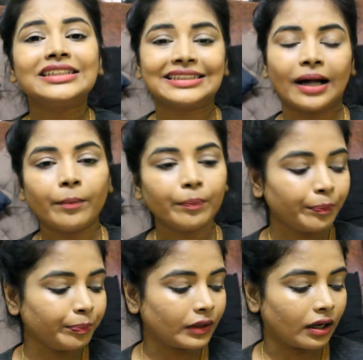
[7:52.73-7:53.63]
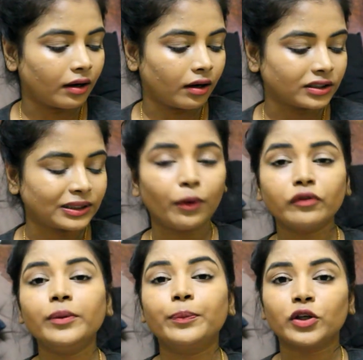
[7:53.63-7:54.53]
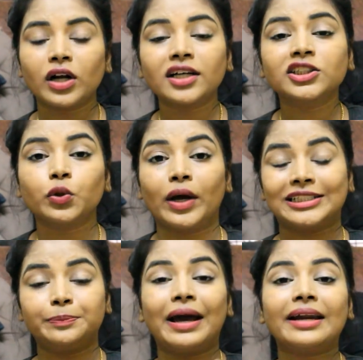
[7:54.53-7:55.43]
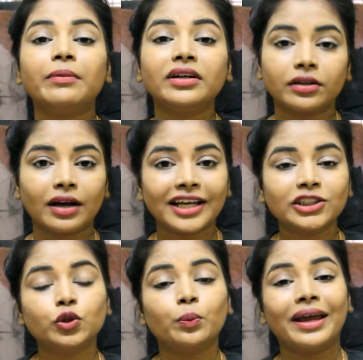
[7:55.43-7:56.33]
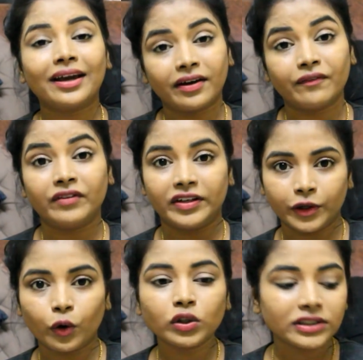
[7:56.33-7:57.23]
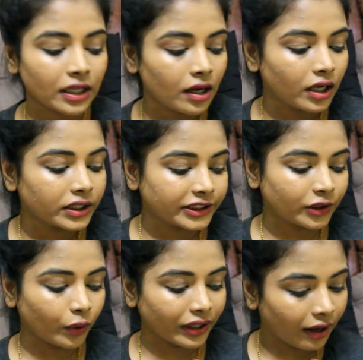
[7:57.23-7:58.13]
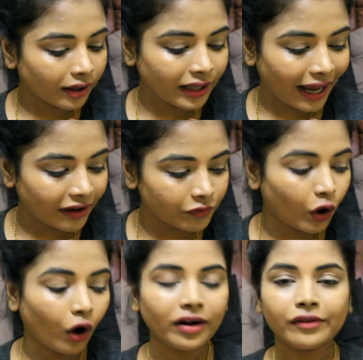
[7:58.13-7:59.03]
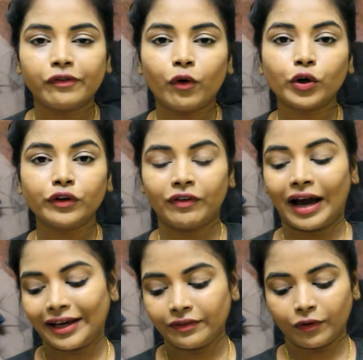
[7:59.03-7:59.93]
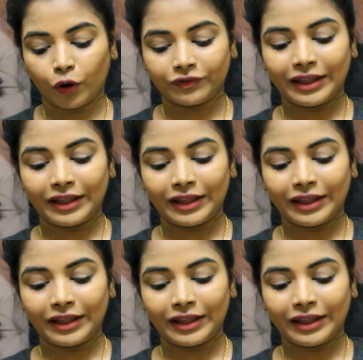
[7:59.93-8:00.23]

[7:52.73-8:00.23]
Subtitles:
some of the products to experiment, guys, to make videos. So yeah, I have got 4 to 5 of